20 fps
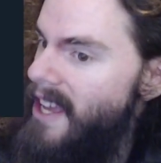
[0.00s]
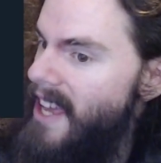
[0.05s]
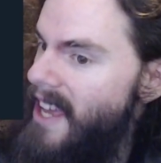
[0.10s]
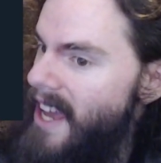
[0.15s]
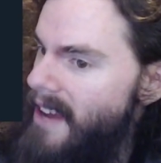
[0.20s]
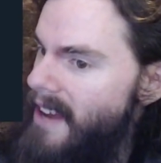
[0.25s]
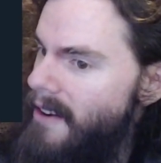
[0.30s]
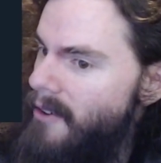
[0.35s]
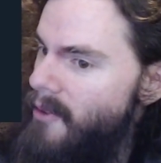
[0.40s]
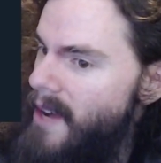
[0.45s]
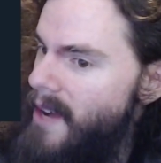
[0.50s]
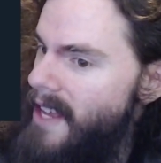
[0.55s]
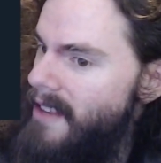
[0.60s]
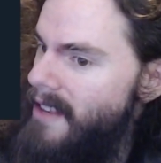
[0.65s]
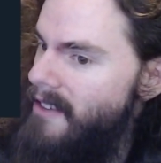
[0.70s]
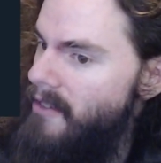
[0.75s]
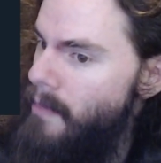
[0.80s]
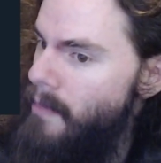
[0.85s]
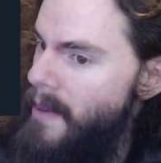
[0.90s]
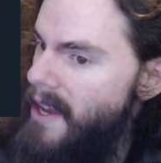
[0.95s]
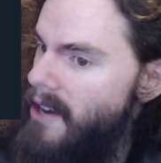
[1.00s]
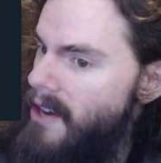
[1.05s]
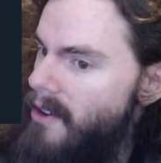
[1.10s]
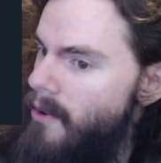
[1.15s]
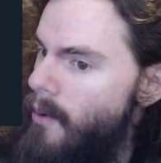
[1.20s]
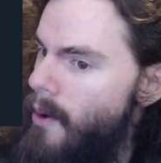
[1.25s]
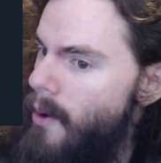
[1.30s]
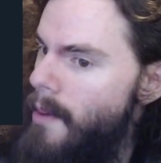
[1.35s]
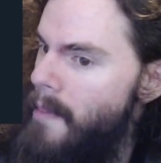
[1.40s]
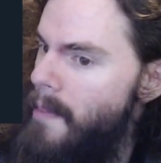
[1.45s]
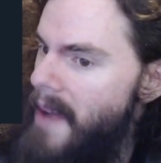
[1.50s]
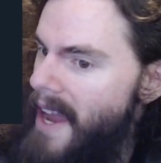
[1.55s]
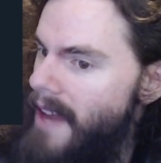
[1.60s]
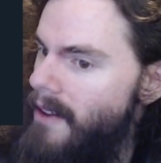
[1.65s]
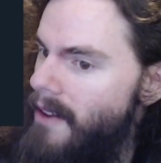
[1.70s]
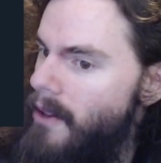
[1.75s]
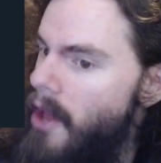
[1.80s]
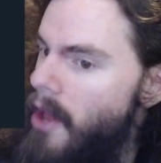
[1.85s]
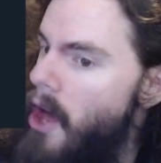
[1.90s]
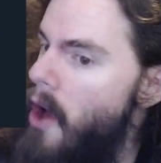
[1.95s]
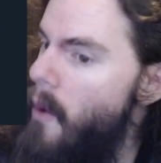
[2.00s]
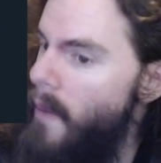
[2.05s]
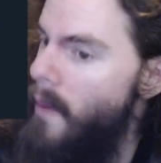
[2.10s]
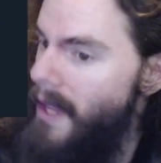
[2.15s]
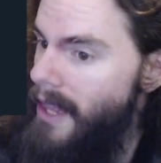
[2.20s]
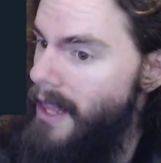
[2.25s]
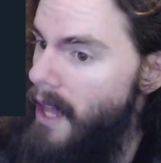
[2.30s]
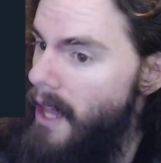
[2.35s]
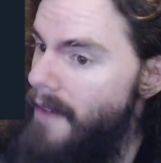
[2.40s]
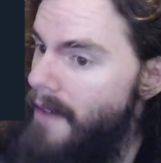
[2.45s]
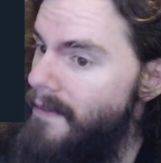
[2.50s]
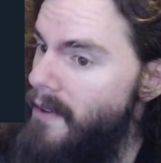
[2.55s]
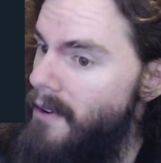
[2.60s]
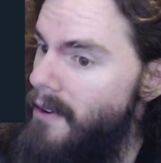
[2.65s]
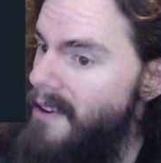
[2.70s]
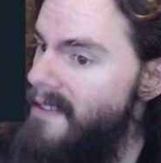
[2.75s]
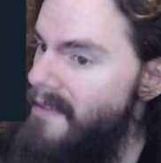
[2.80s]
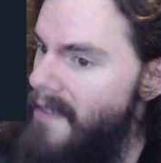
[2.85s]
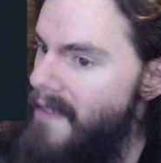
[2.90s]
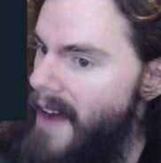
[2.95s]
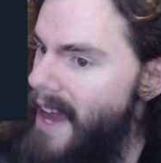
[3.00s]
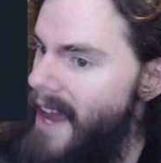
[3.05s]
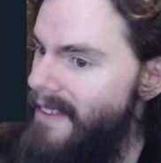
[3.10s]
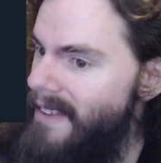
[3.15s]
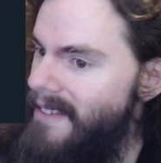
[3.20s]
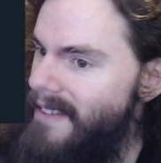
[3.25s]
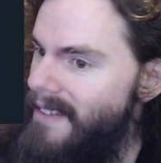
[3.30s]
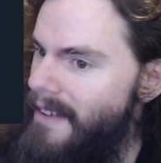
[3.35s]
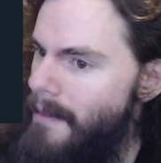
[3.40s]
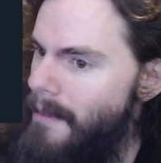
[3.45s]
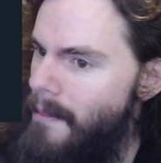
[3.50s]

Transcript: get great speaker or panel, we'd love your advice.